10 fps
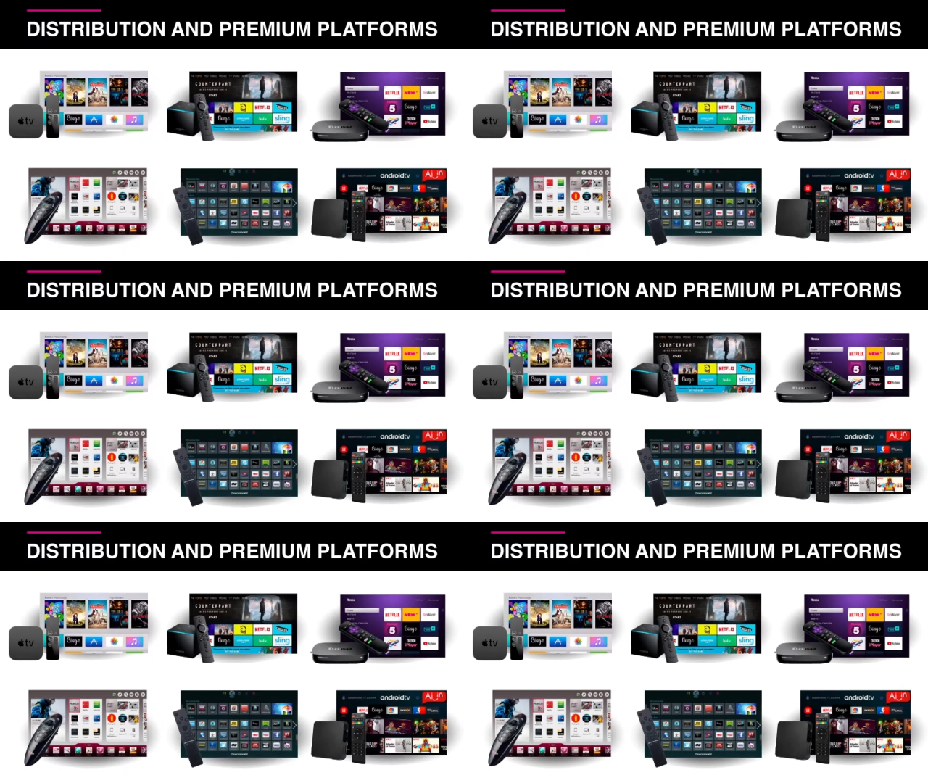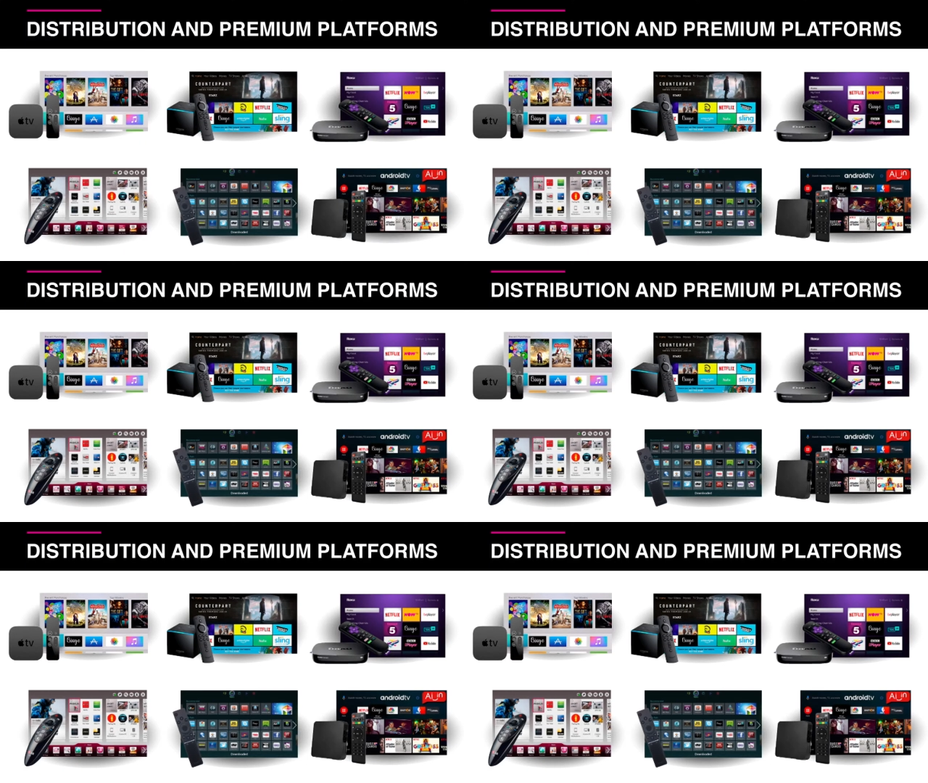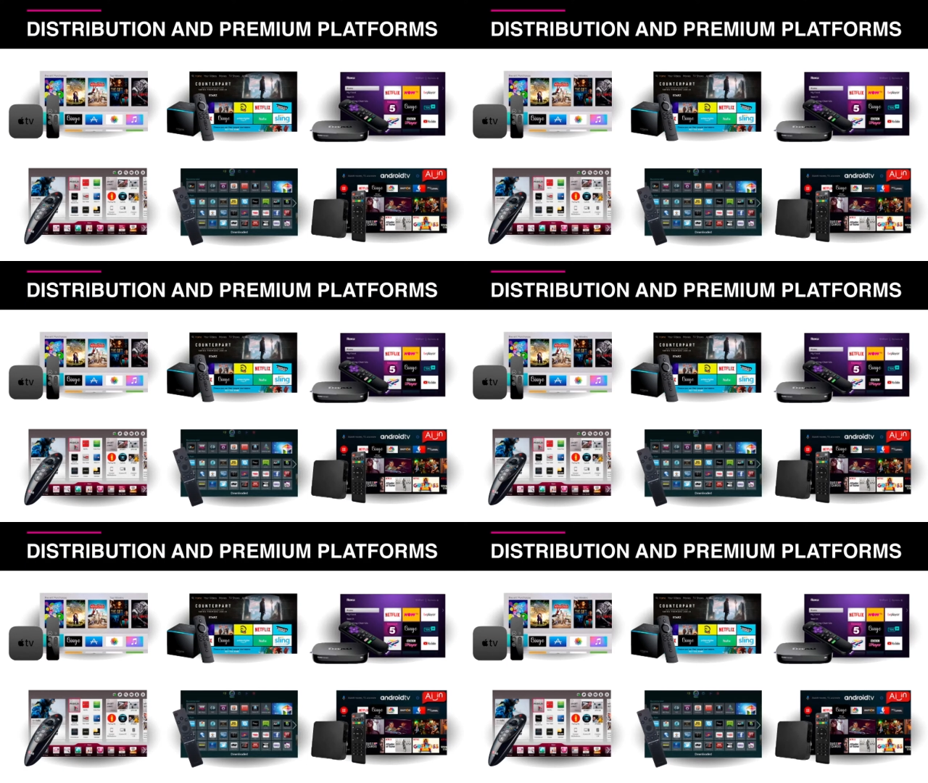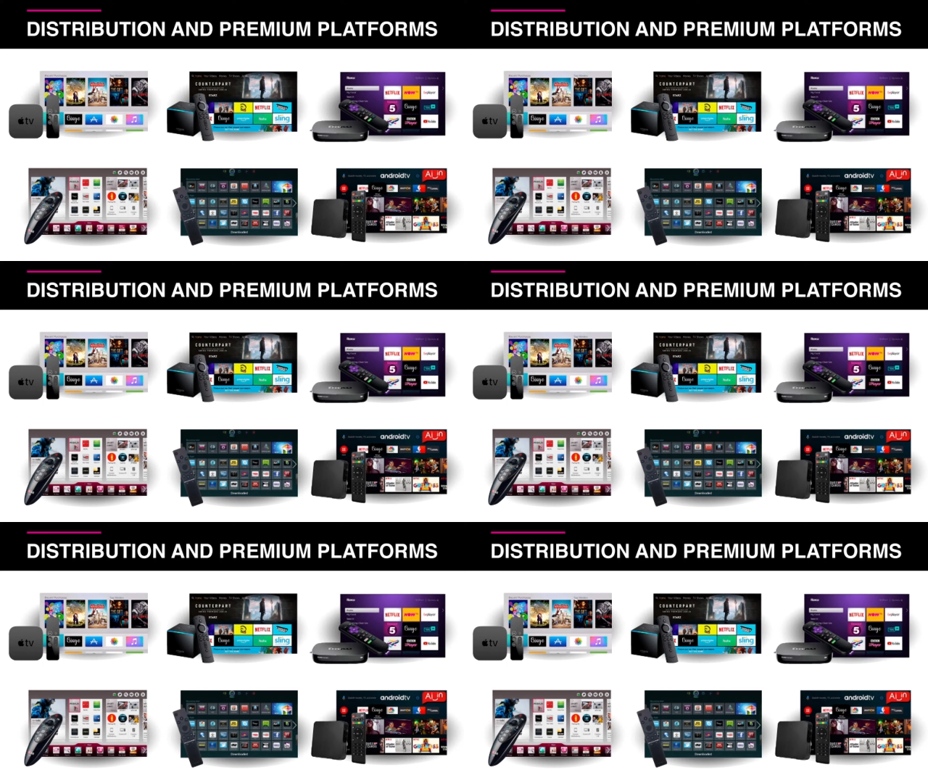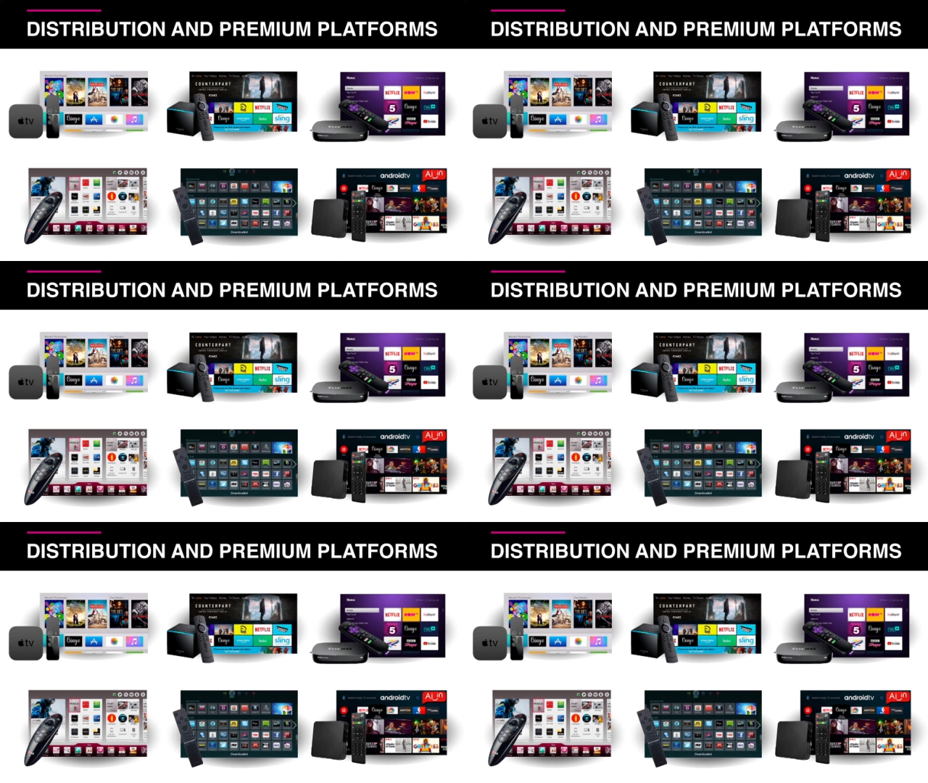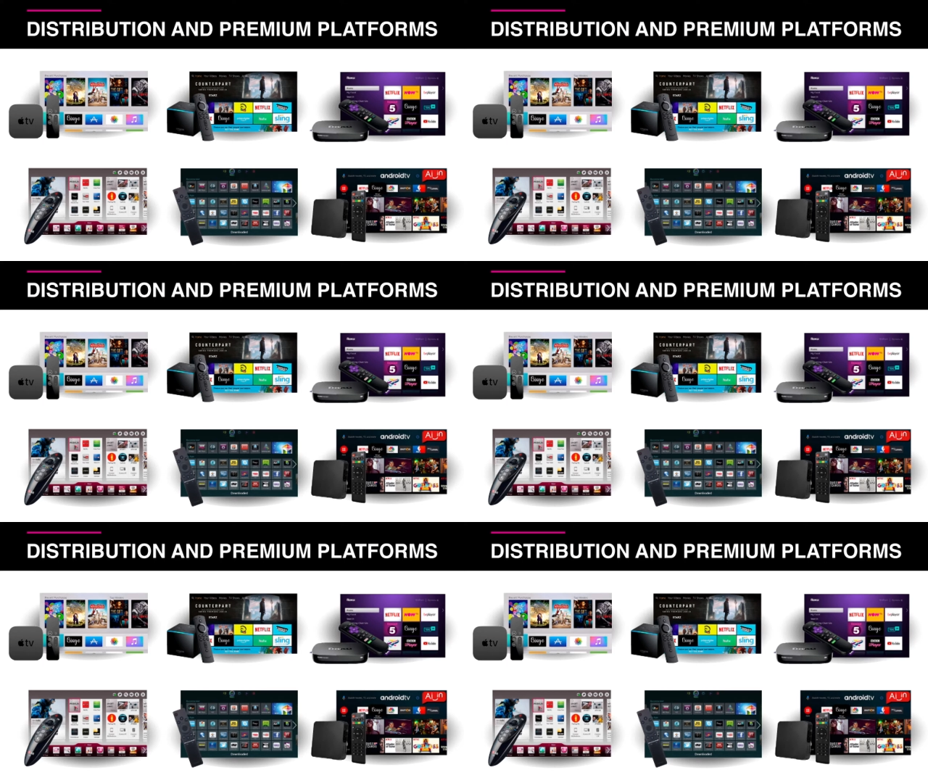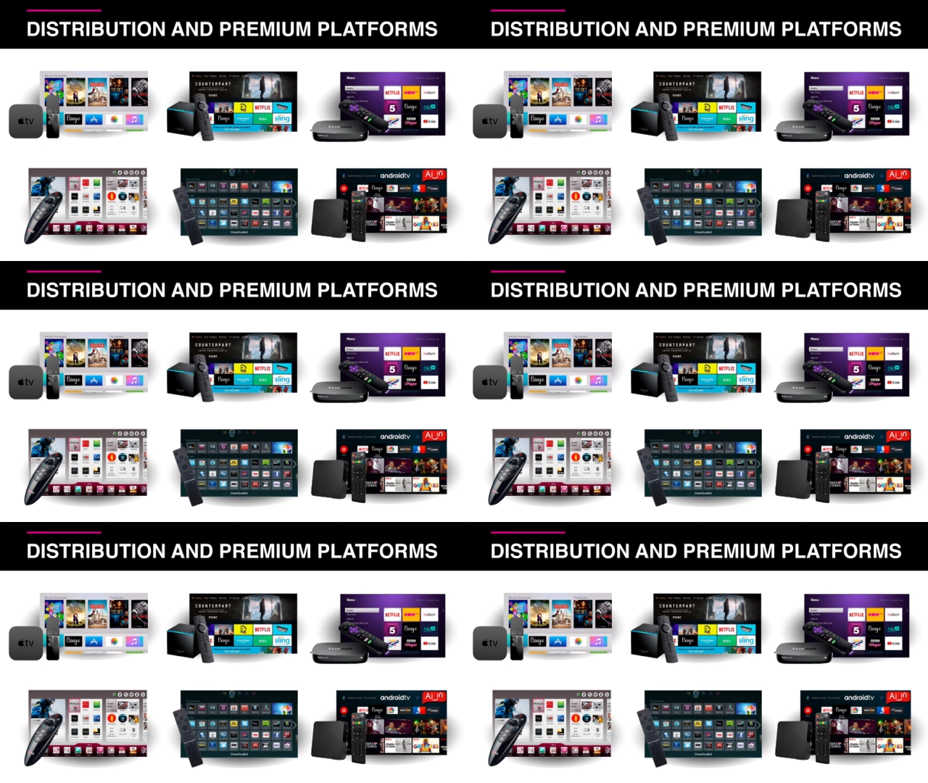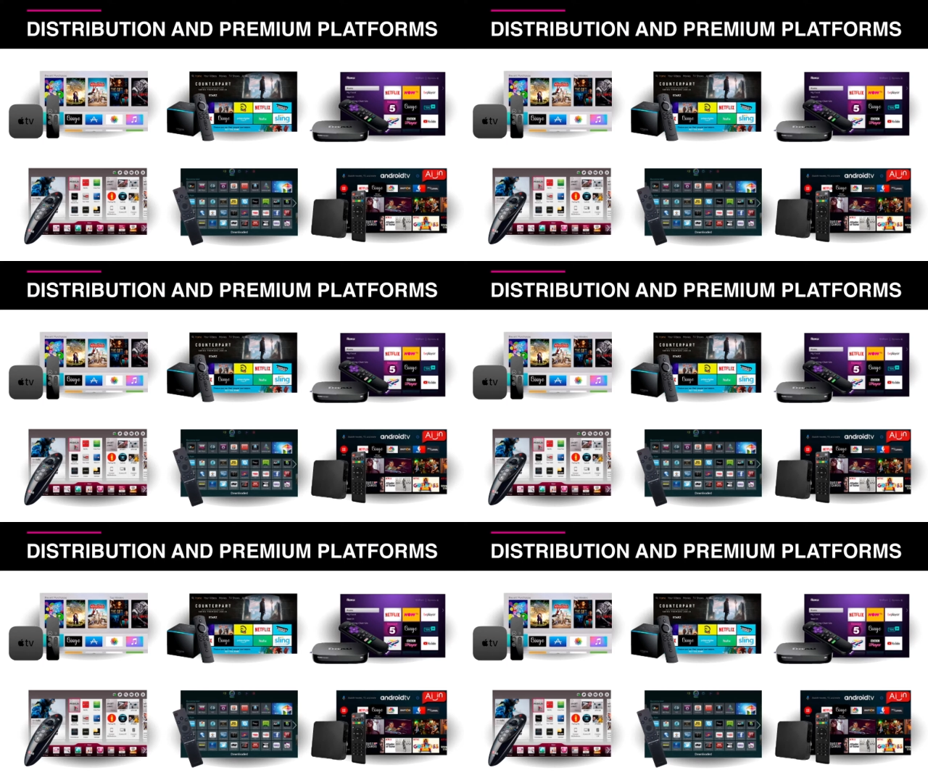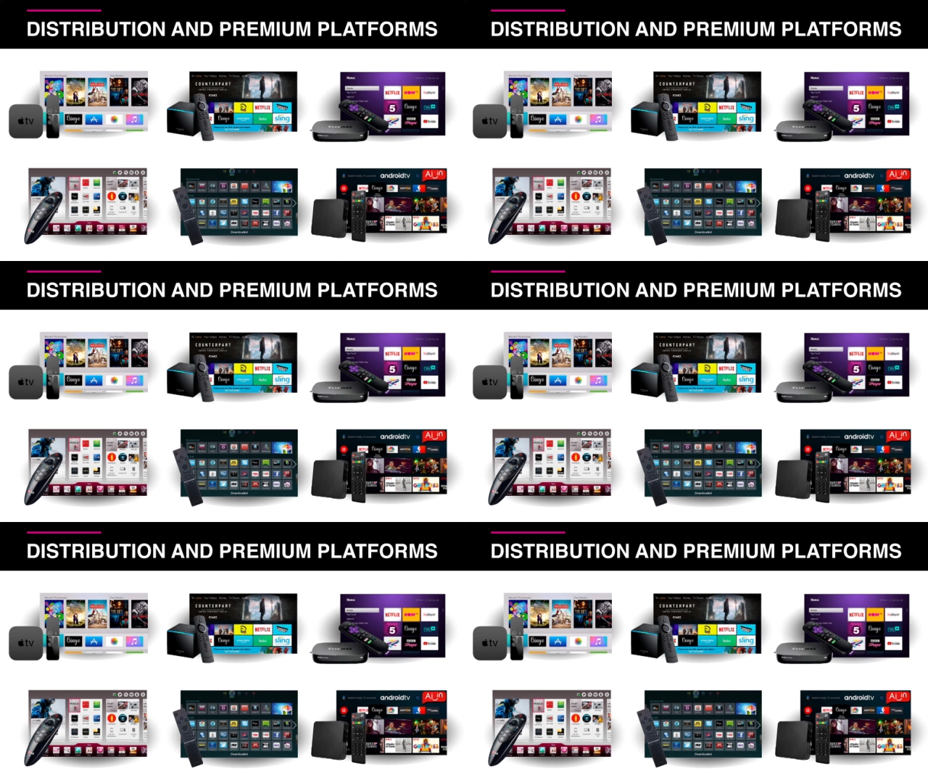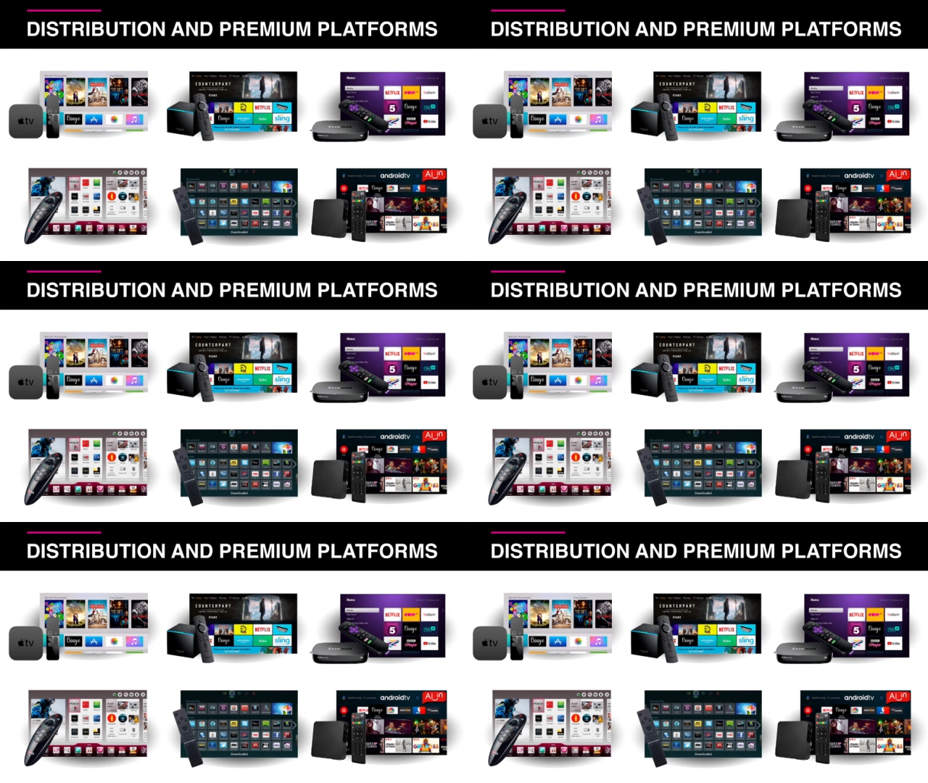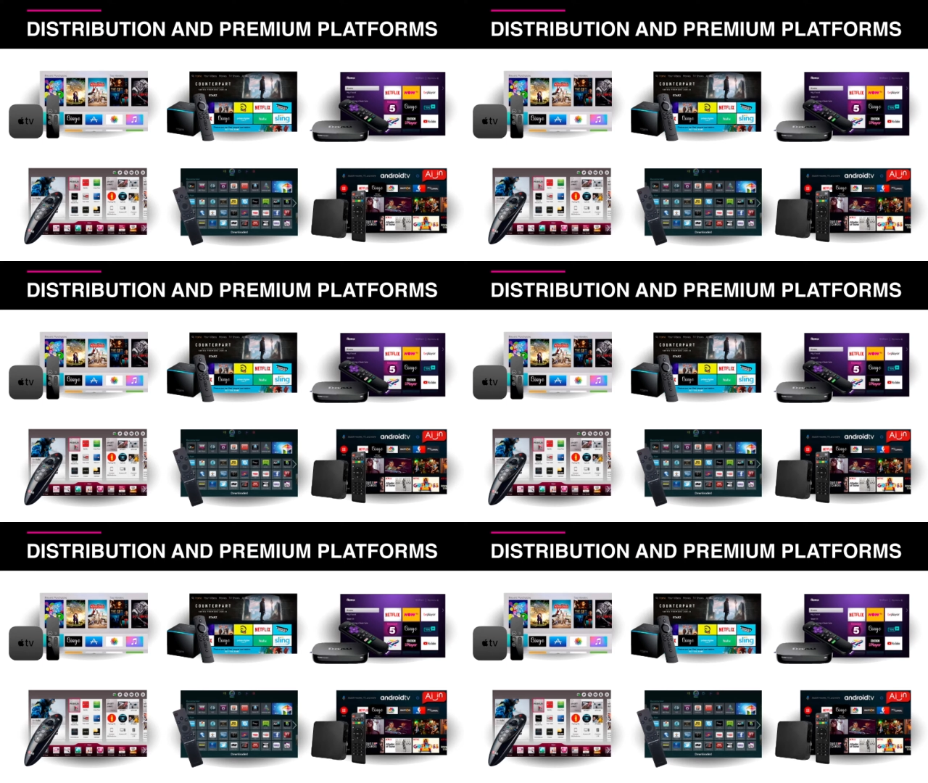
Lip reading: No face is visible, so there are no lips to read.